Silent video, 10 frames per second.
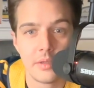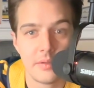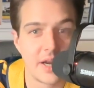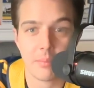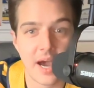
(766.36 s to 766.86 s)

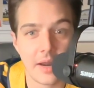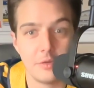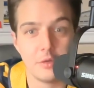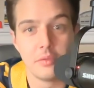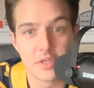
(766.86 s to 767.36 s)
that I'm kind of
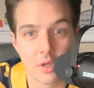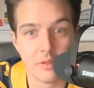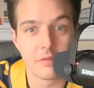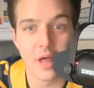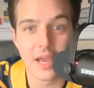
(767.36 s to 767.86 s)
doing this on
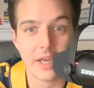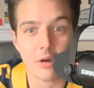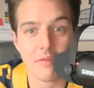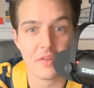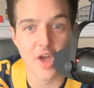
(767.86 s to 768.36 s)
the fly here
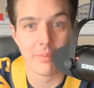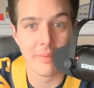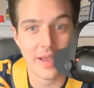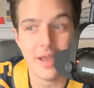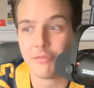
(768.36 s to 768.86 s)
off the top of
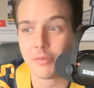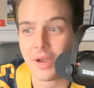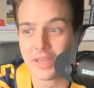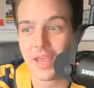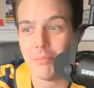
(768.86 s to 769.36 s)
my head for
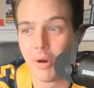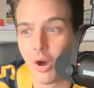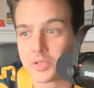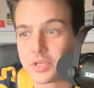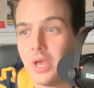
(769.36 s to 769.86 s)
my game
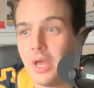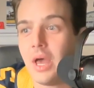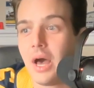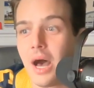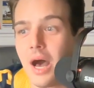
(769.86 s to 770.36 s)
balls.
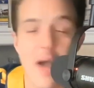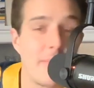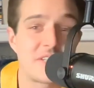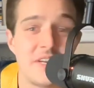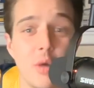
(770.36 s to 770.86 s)
How
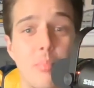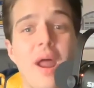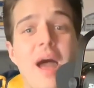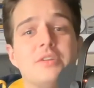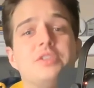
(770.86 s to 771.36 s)
about to Neil
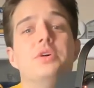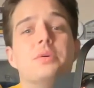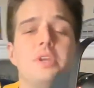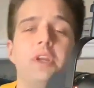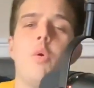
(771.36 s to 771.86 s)
Brown,
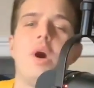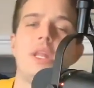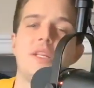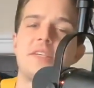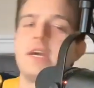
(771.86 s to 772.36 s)
too? You know what?
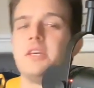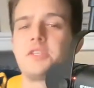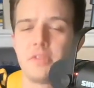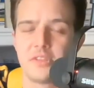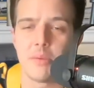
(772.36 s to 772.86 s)
Let's say
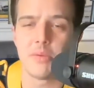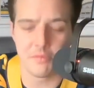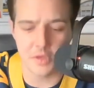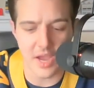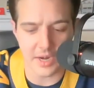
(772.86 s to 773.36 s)
this. For the
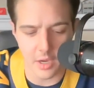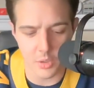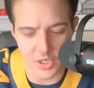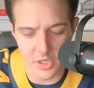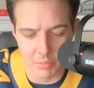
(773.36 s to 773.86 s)
WVU head
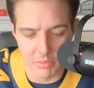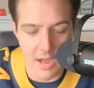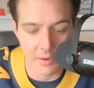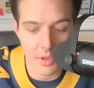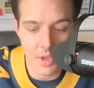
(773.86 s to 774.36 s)
coach, Neil
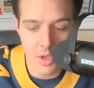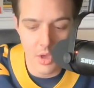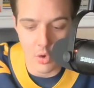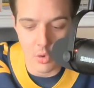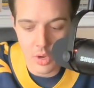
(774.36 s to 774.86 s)
Brown,
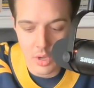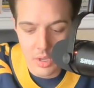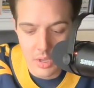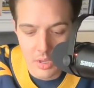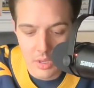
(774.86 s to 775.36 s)
who
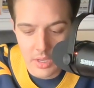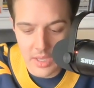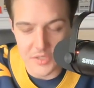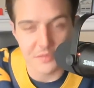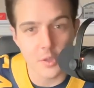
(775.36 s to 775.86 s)

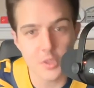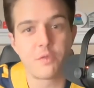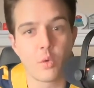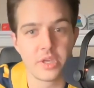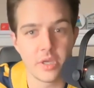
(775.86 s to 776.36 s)
in his first
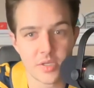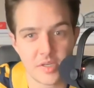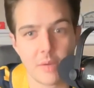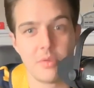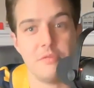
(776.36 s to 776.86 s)
4 years
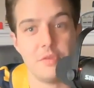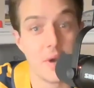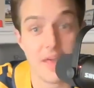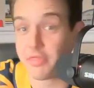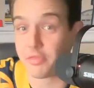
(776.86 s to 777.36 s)
at WVU
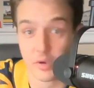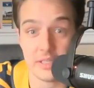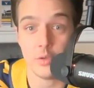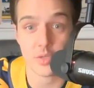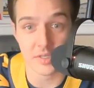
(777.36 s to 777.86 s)
had 3
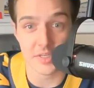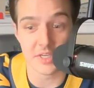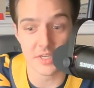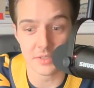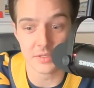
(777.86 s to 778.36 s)
losing
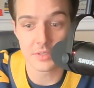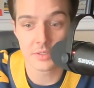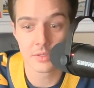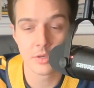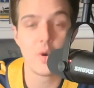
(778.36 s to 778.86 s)
seasons,
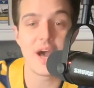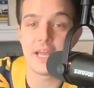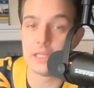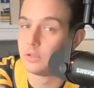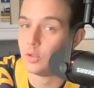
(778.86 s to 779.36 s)
who had
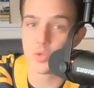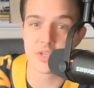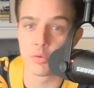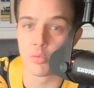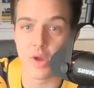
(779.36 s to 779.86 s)
a
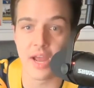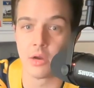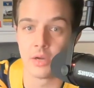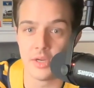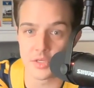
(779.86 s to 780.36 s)
losing
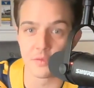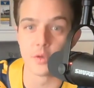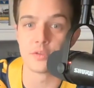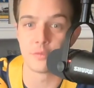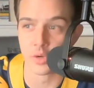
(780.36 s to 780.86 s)
record in his
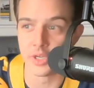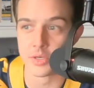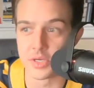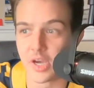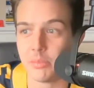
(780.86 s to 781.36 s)
first 4
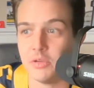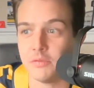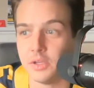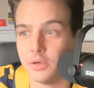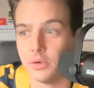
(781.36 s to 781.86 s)
years at
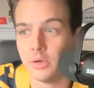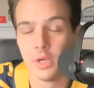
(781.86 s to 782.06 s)
WVU,